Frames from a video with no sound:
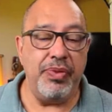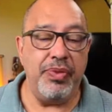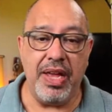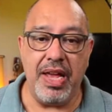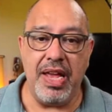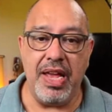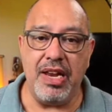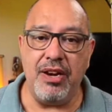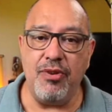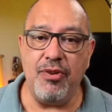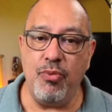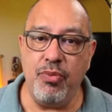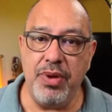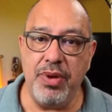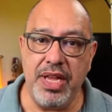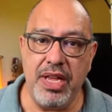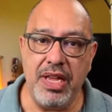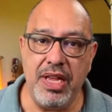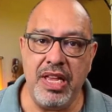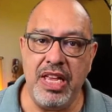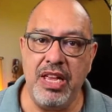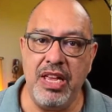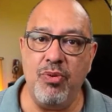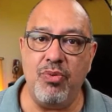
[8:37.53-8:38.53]
And
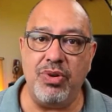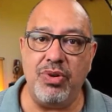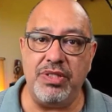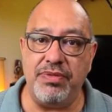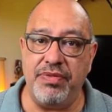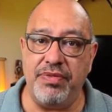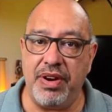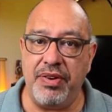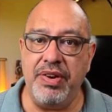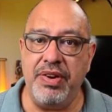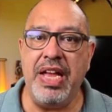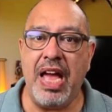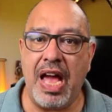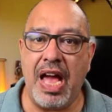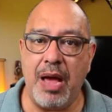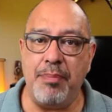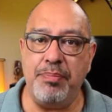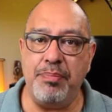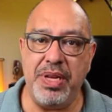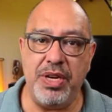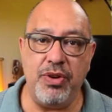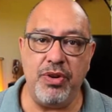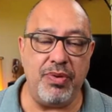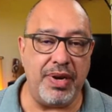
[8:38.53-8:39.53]
he was very
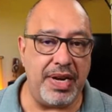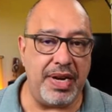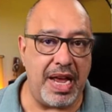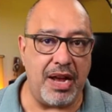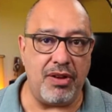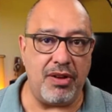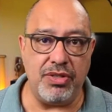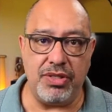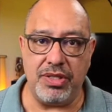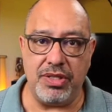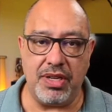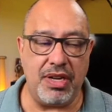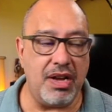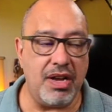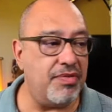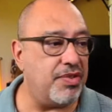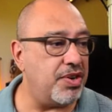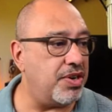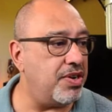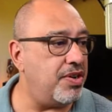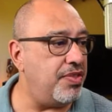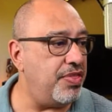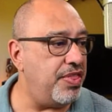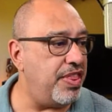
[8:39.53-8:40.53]
happy to announce, the
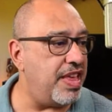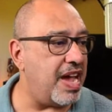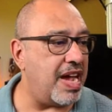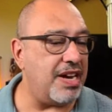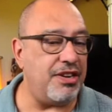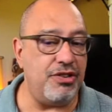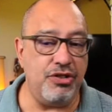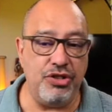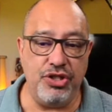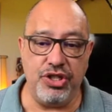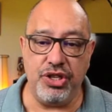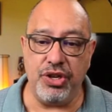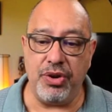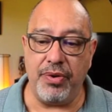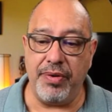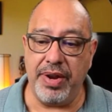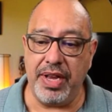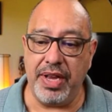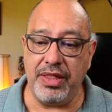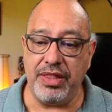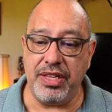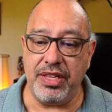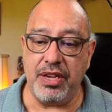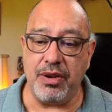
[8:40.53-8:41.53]
governor, that
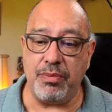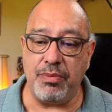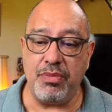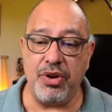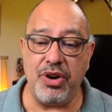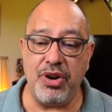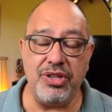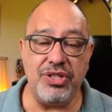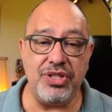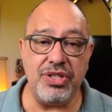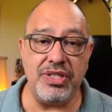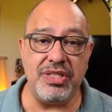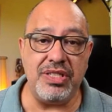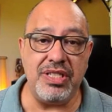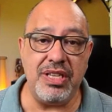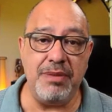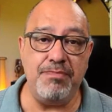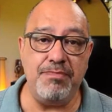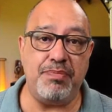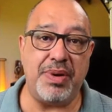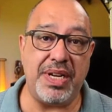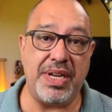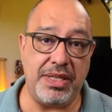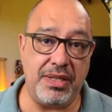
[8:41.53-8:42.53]
during the emergency
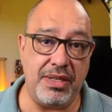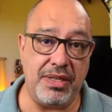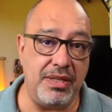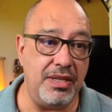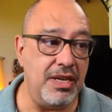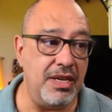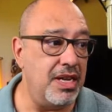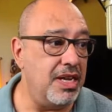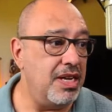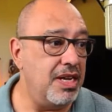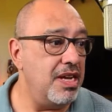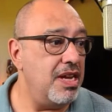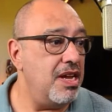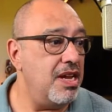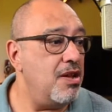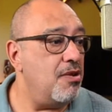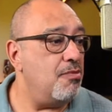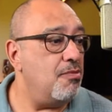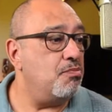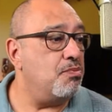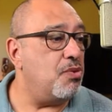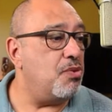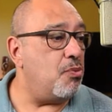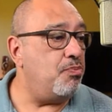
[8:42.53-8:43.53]
button,
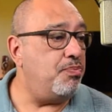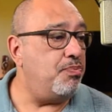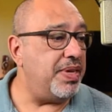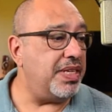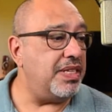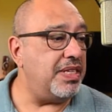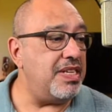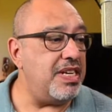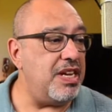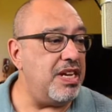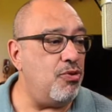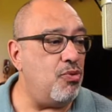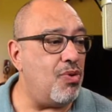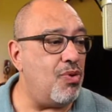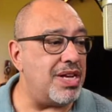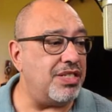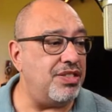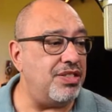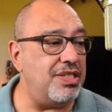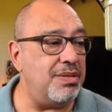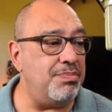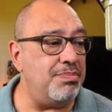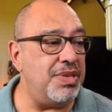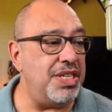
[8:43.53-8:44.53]
mobility
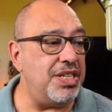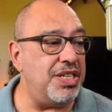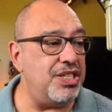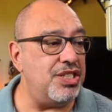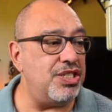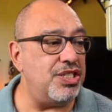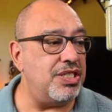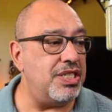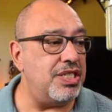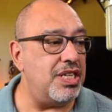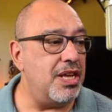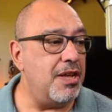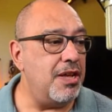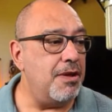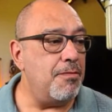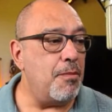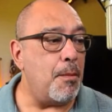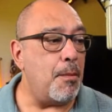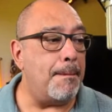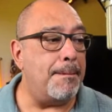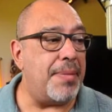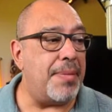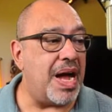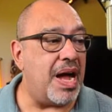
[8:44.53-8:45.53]
was diminished
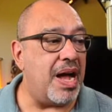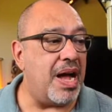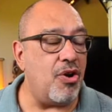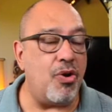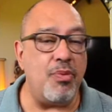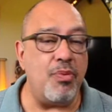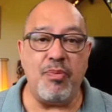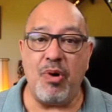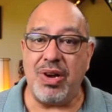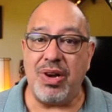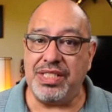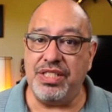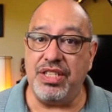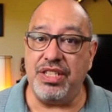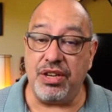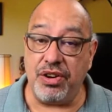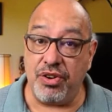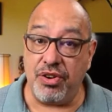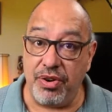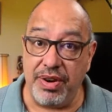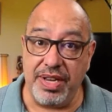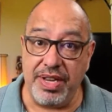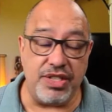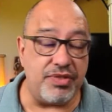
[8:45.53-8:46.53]
by, or was
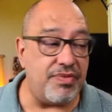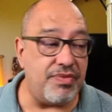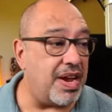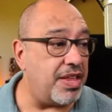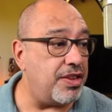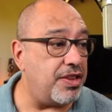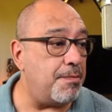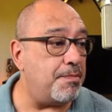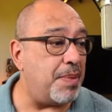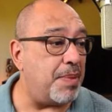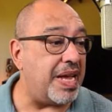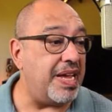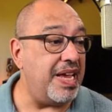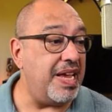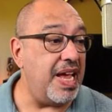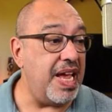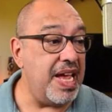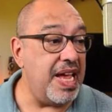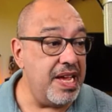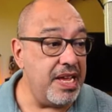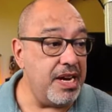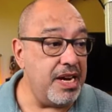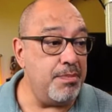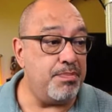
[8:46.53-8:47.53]
decreased rather, by
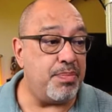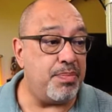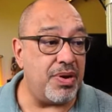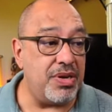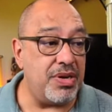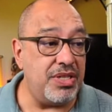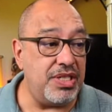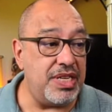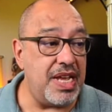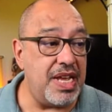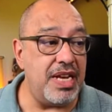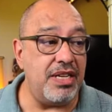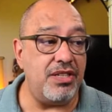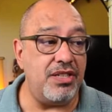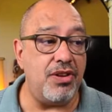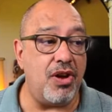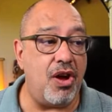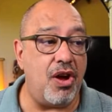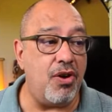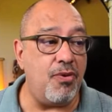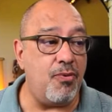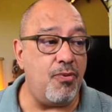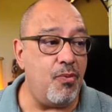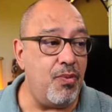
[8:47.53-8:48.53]
80%
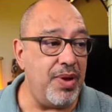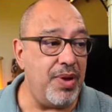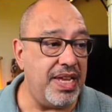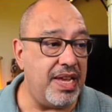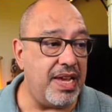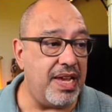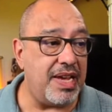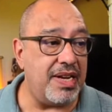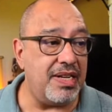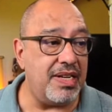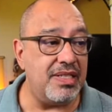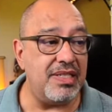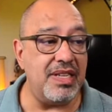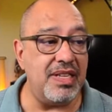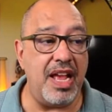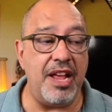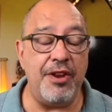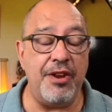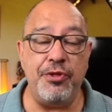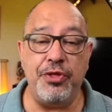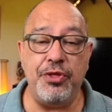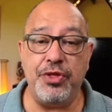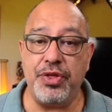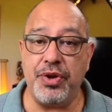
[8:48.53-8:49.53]
on weekends
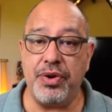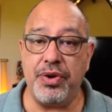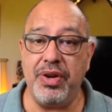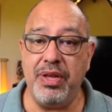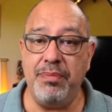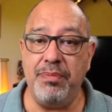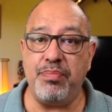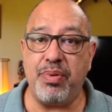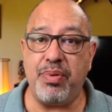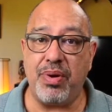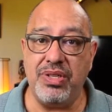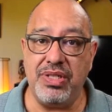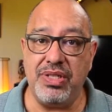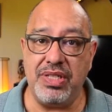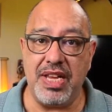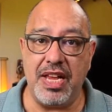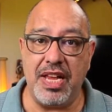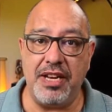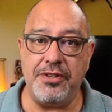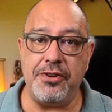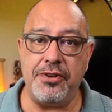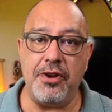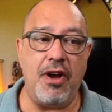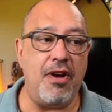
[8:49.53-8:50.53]
and
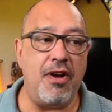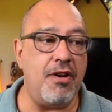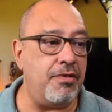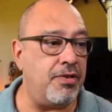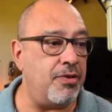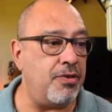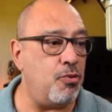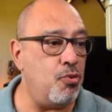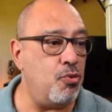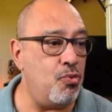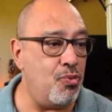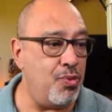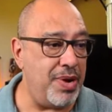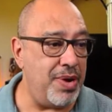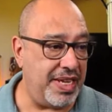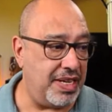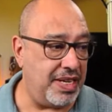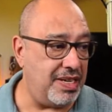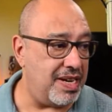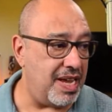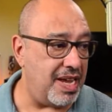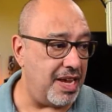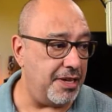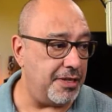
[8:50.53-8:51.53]
30% on
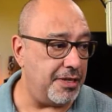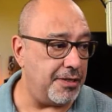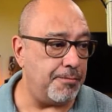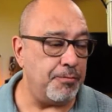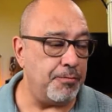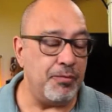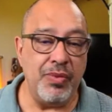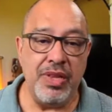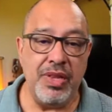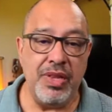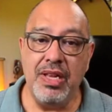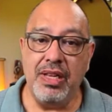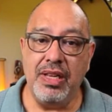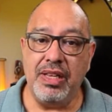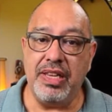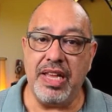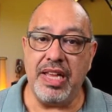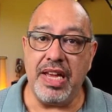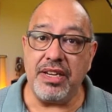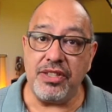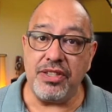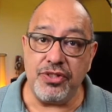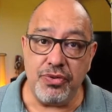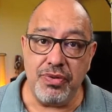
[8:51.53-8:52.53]
weekdays.
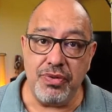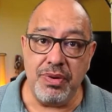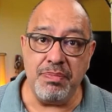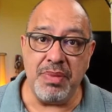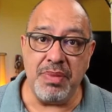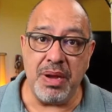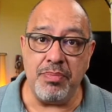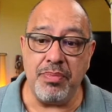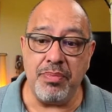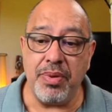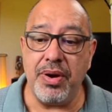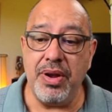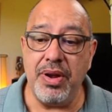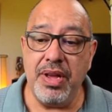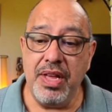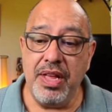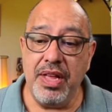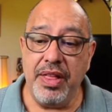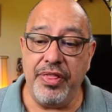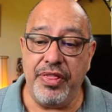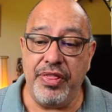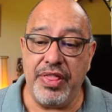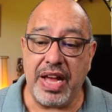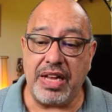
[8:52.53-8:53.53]
Let us remember
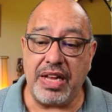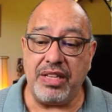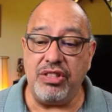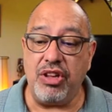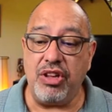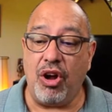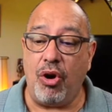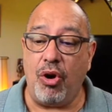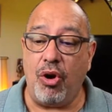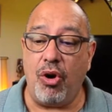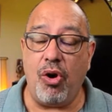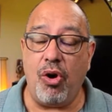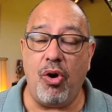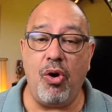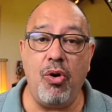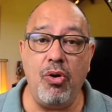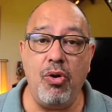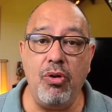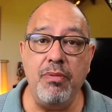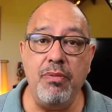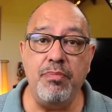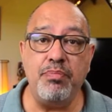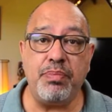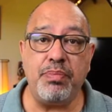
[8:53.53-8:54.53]
that the
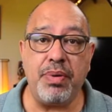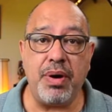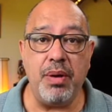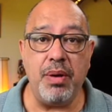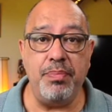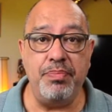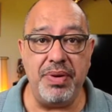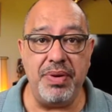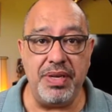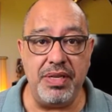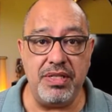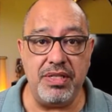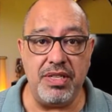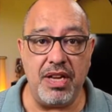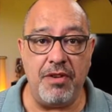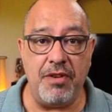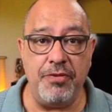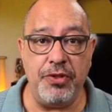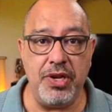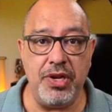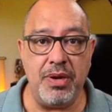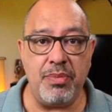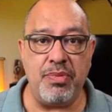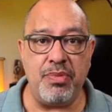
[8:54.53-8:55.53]
whole purpose
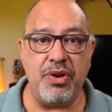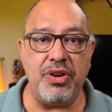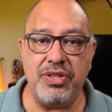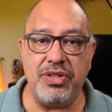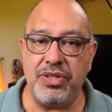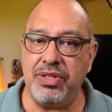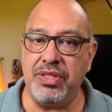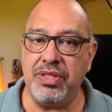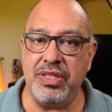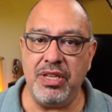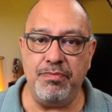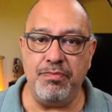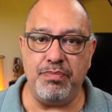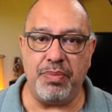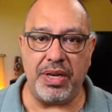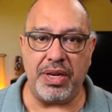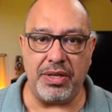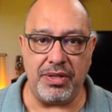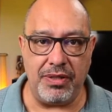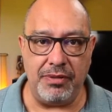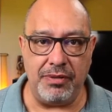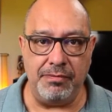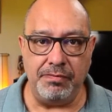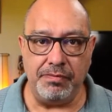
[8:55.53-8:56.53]
of the emergency
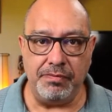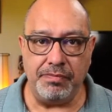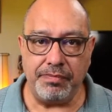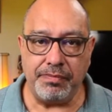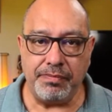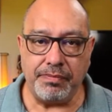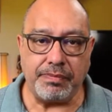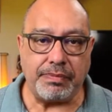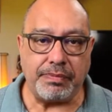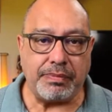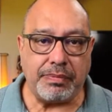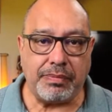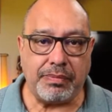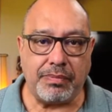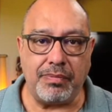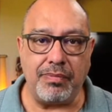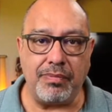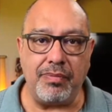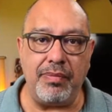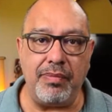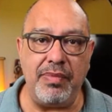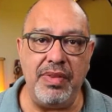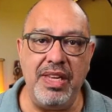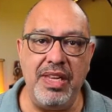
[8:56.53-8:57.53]
button
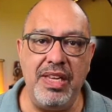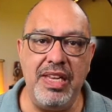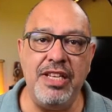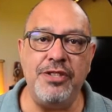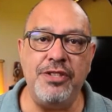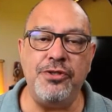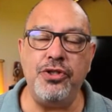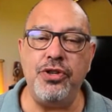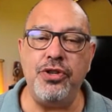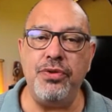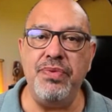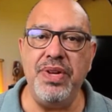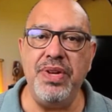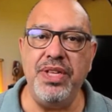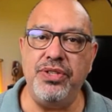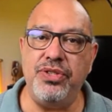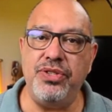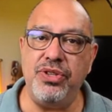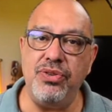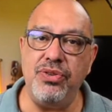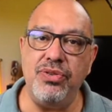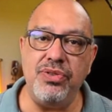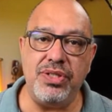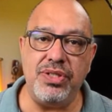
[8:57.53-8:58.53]
is to
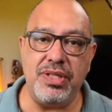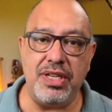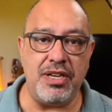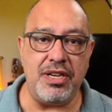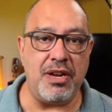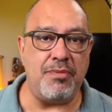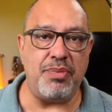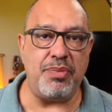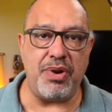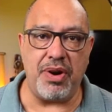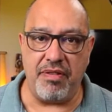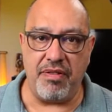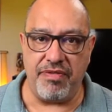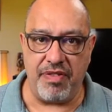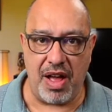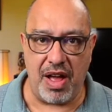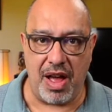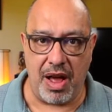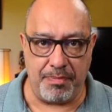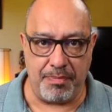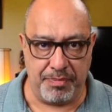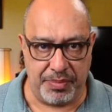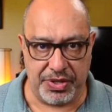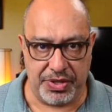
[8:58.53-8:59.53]
reduce the number of
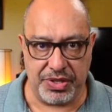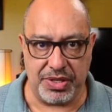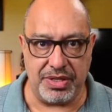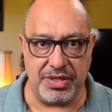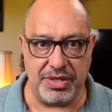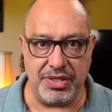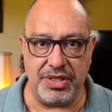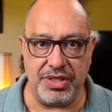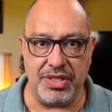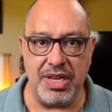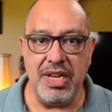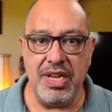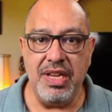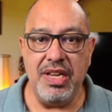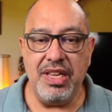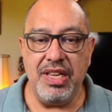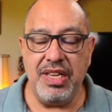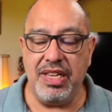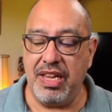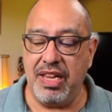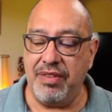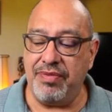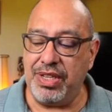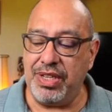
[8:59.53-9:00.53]
options
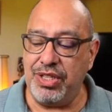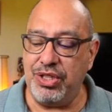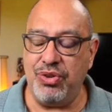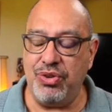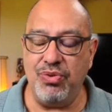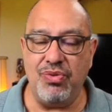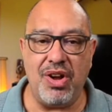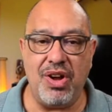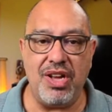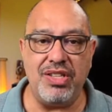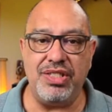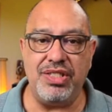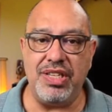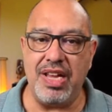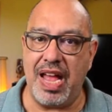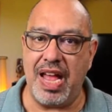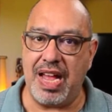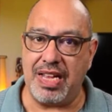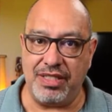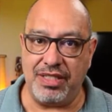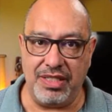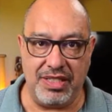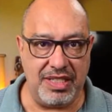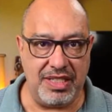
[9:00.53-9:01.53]
given to us
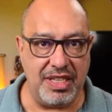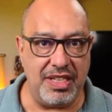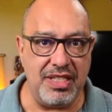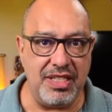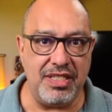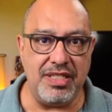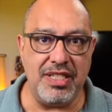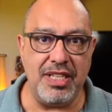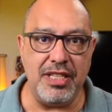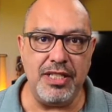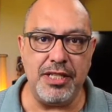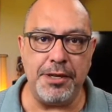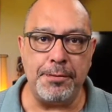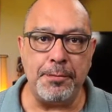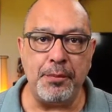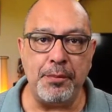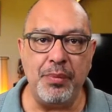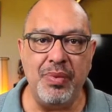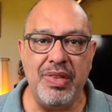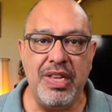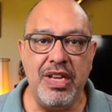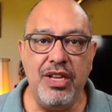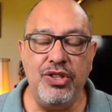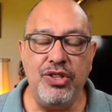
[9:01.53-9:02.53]
as citizens
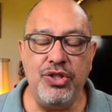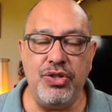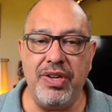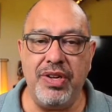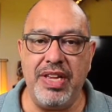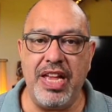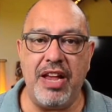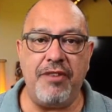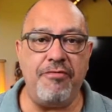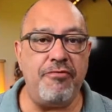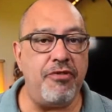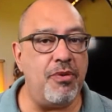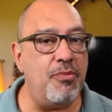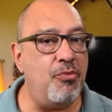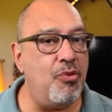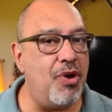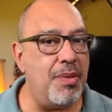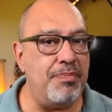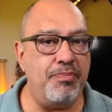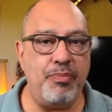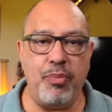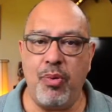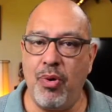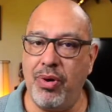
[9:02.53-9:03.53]
to get from
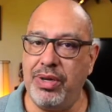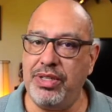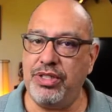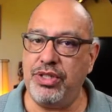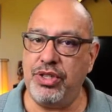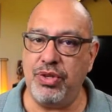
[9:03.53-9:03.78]
one point